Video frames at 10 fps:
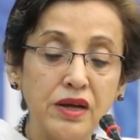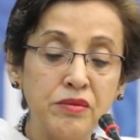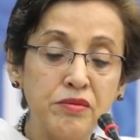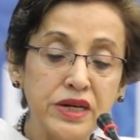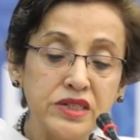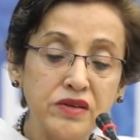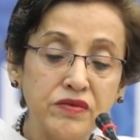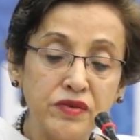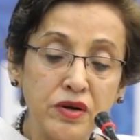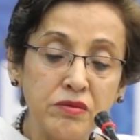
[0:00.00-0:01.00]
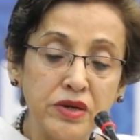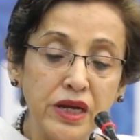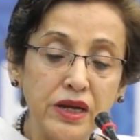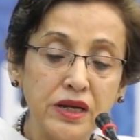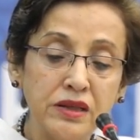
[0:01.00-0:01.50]
embedded
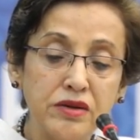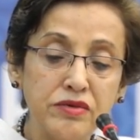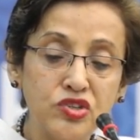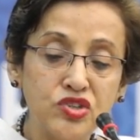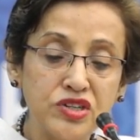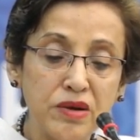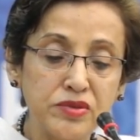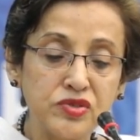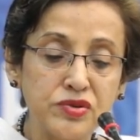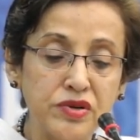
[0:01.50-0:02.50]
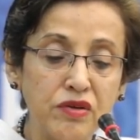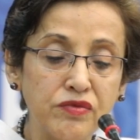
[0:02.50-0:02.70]
firmly in the rich tapestry